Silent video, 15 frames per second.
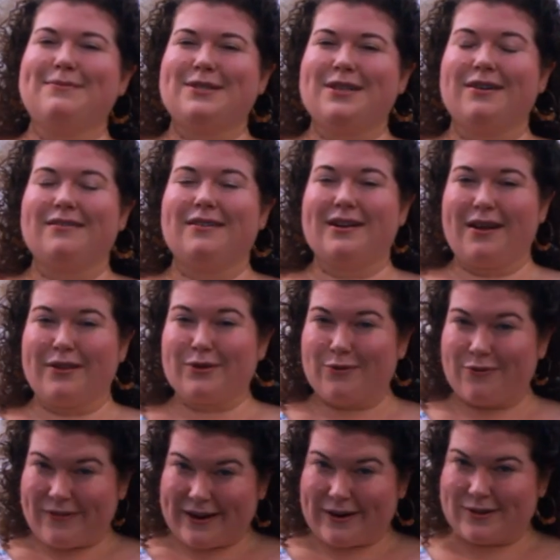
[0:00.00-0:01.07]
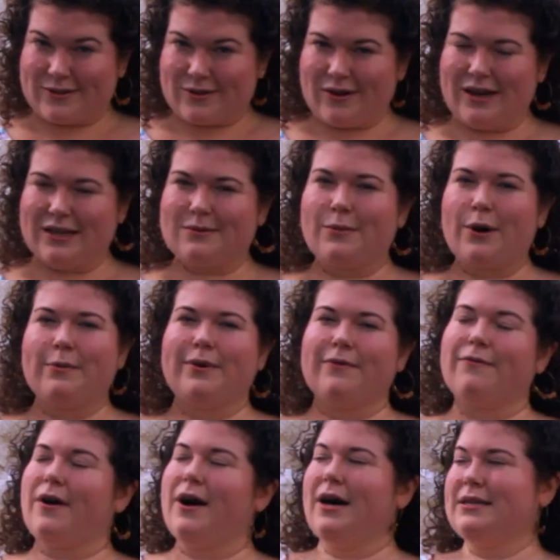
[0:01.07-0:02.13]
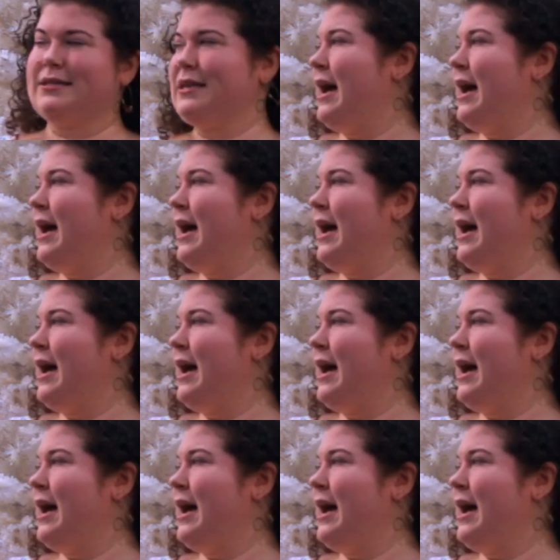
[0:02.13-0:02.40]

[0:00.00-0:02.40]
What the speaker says: So another fingers crossed moment for us.